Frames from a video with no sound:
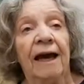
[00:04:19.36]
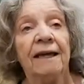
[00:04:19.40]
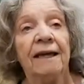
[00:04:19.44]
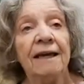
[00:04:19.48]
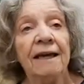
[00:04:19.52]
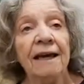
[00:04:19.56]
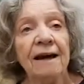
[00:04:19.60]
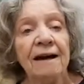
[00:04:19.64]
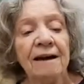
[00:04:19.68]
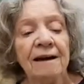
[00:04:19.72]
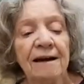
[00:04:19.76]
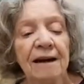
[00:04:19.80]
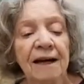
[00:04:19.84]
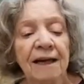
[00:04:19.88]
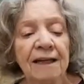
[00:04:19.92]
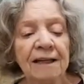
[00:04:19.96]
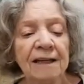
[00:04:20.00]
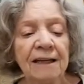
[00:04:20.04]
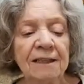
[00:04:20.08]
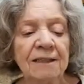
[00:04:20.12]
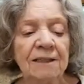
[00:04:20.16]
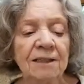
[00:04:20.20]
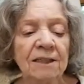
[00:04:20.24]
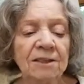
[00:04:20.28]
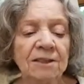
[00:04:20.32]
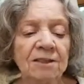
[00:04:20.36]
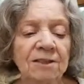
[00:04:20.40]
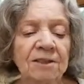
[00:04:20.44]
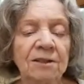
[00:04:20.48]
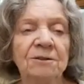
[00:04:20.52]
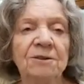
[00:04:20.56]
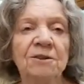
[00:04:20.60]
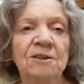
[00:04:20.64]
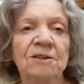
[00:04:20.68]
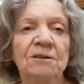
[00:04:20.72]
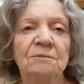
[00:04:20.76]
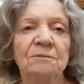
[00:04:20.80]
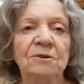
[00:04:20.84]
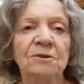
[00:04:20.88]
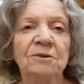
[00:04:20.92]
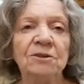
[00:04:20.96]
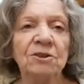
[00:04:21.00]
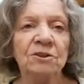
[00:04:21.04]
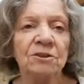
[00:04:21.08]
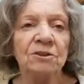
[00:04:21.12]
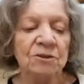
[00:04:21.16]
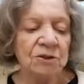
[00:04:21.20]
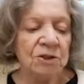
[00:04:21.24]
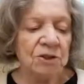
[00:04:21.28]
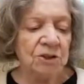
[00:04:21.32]
Yeah. And he does those
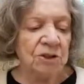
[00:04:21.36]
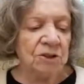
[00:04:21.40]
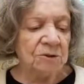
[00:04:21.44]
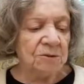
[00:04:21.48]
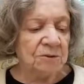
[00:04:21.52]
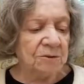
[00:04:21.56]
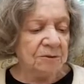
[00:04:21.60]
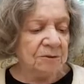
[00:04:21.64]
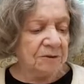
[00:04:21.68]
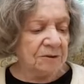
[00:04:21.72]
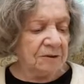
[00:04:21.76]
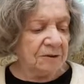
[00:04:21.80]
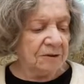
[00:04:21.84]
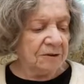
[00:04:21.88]
commercials too for.